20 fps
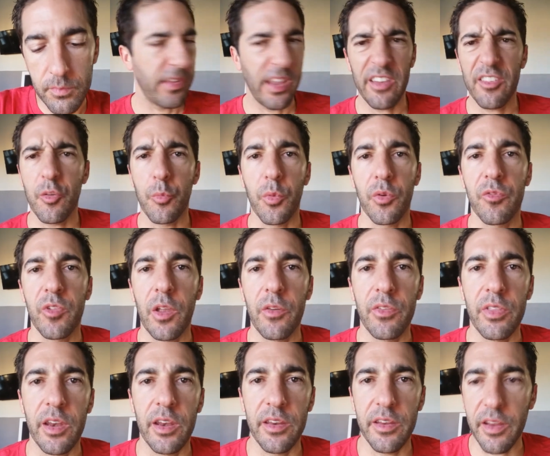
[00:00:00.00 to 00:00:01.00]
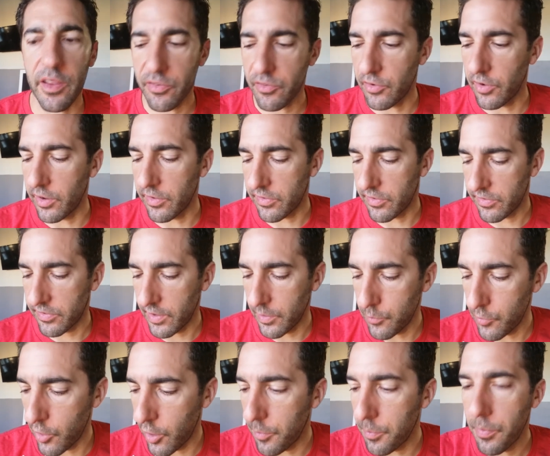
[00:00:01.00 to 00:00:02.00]
Tasted more flavor than I did yesterday. It's the
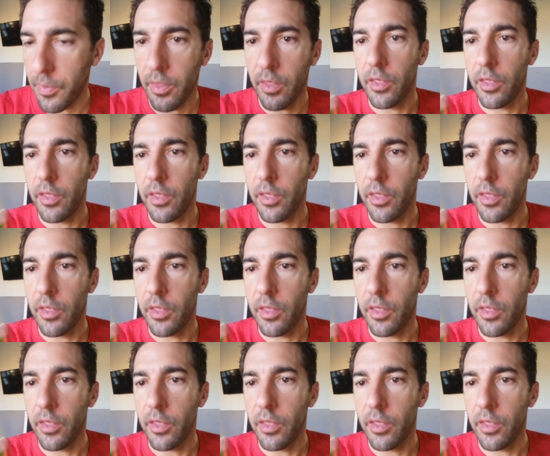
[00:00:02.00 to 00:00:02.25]
same one.